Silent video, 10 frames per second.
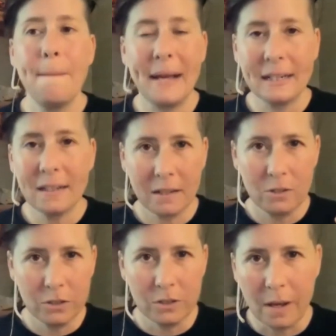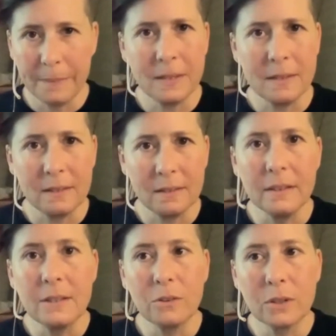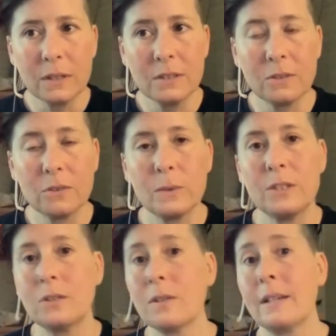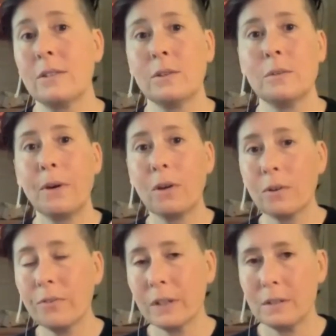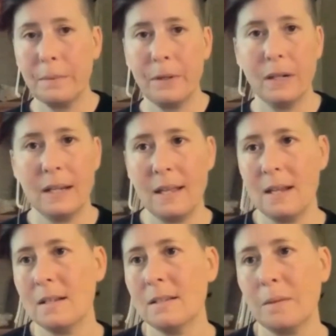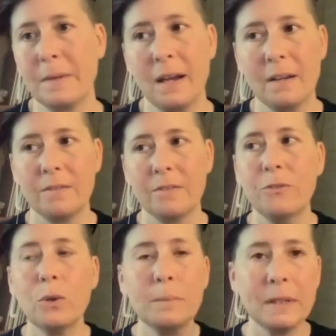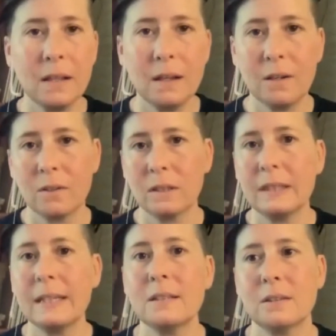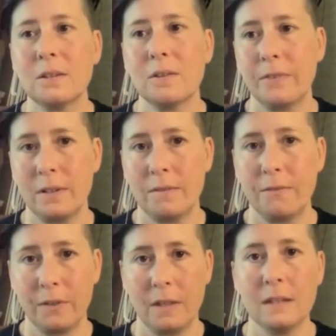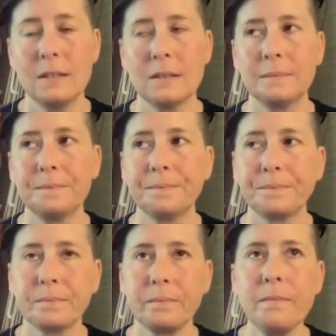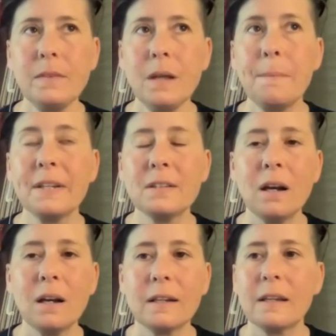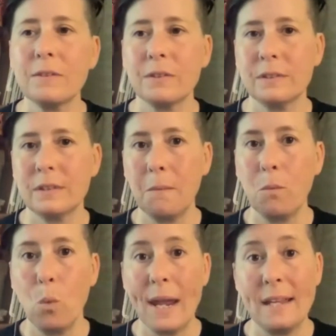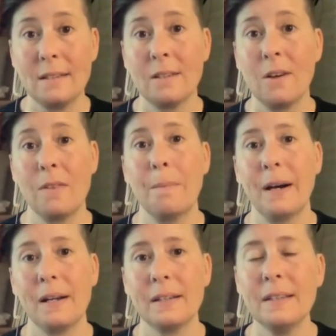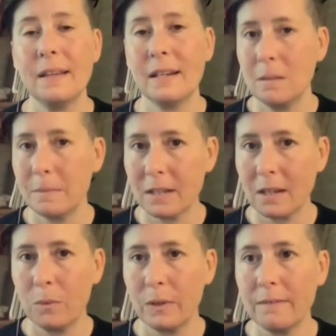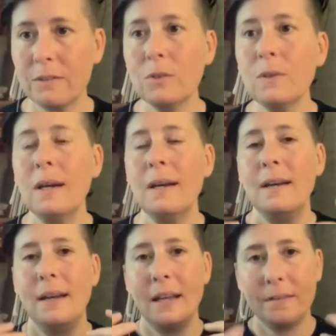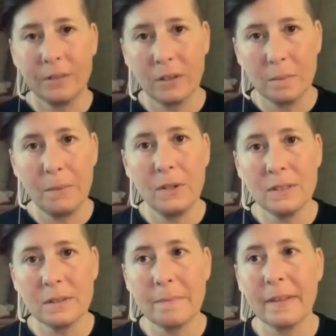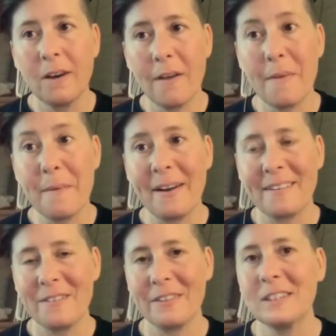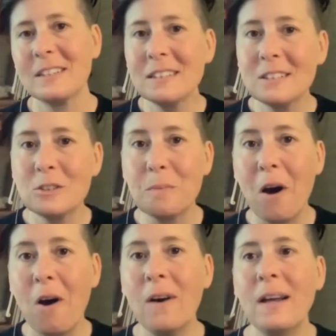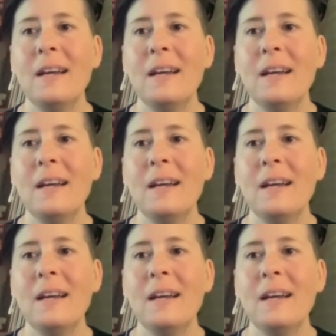Magnetite usually comes in these little crystals, which is great. So it's perfect to put in some kind of formula or elixir for this. But it's not going to give you the same weight on the body that hematite will give you if you're going to put something on the body for this, because it's small.